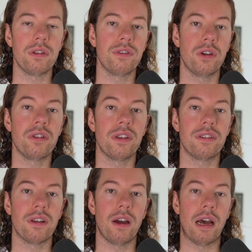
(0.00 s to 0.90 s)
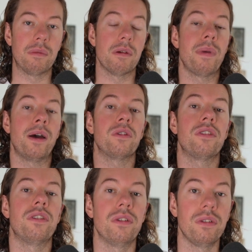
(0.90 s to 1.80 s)
you've noticed,
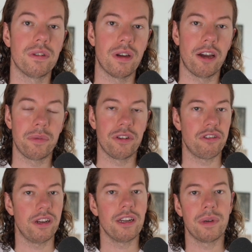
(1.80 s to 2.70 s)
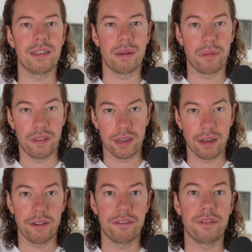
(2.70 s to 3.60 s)
I've been triggered by
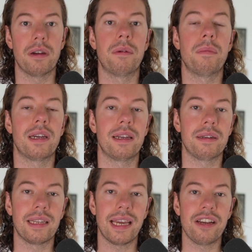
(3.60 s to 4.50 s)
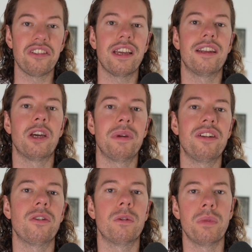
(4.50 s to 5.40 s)
something, I'm engaged in
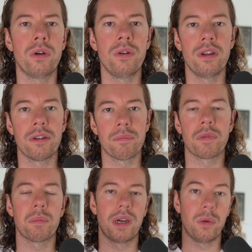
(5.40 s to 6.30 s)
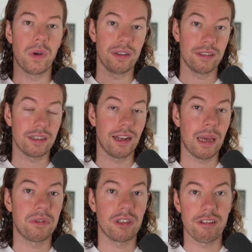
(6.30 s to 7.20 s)
habitual mode, my awareness is
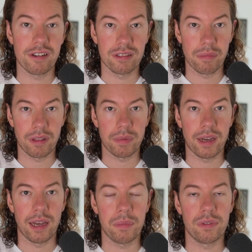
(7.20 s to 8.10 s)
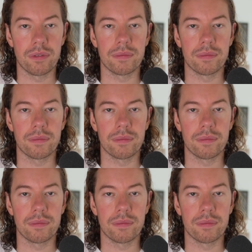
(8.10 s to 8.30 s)
collapsing around something perhaps,